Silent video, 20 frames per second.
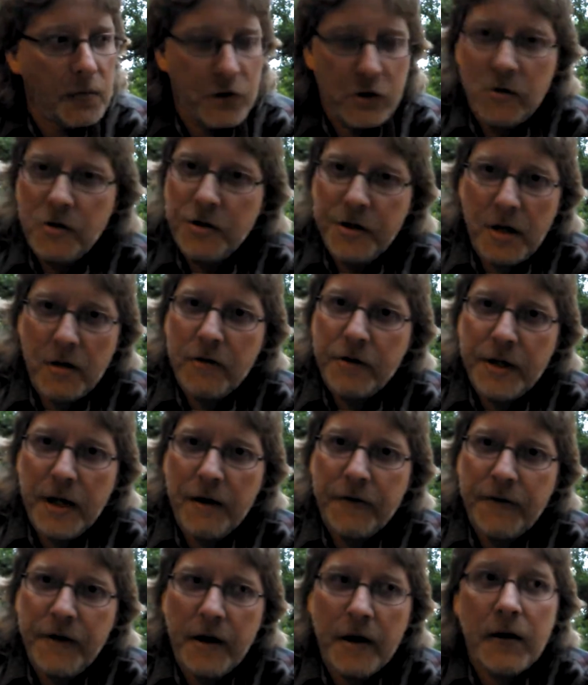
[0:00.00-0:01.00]
Sure, there's others
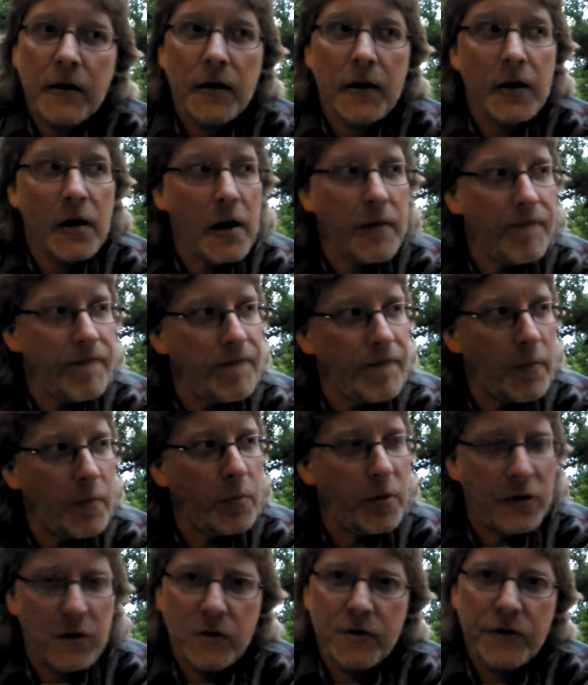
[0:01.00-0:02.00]
out there,
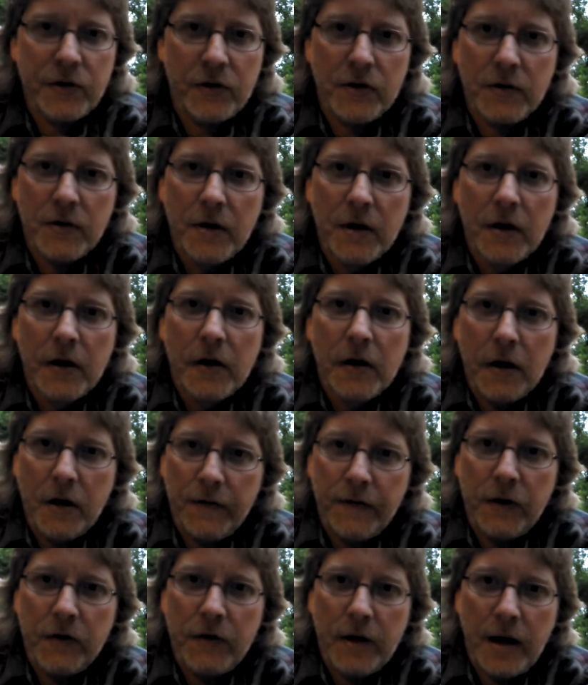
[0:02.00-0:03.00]
but those are a
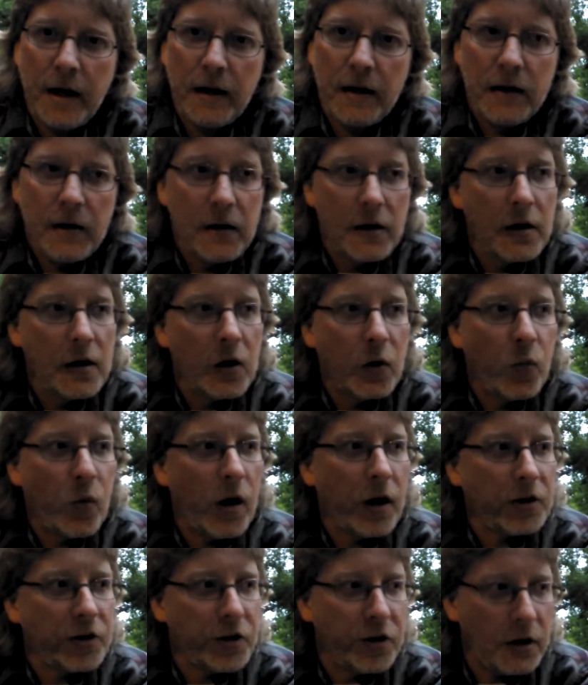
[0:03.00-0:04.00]
few that I
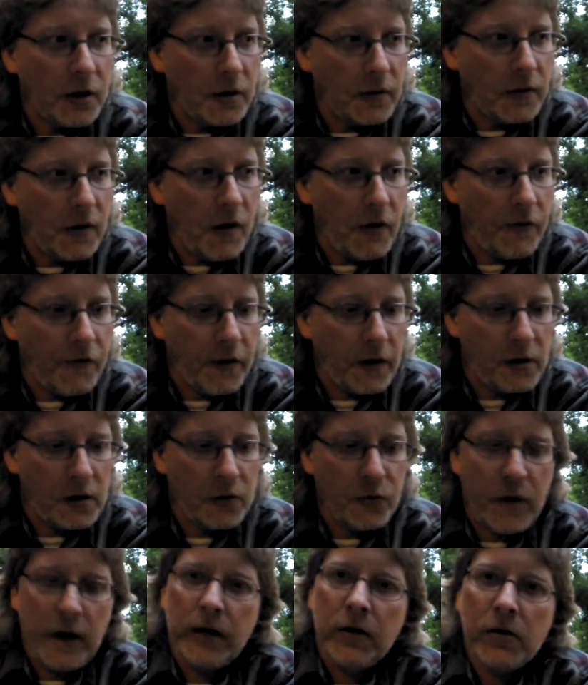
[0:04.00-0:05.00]
watch
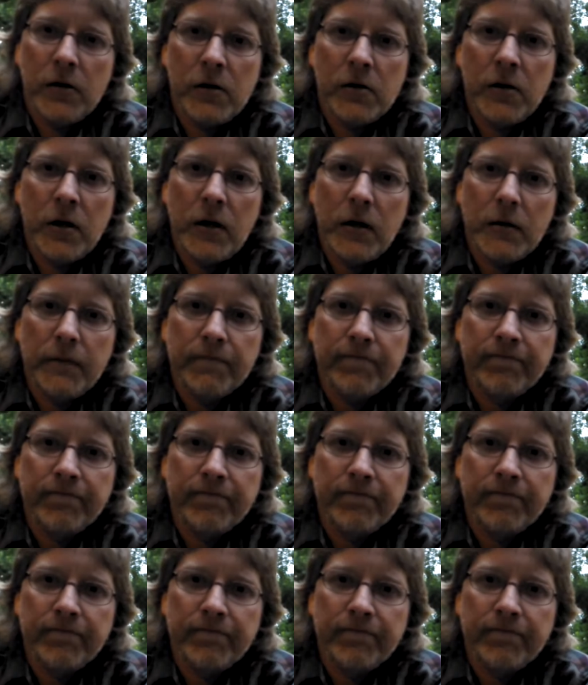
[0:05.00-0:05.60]
fairly regularly.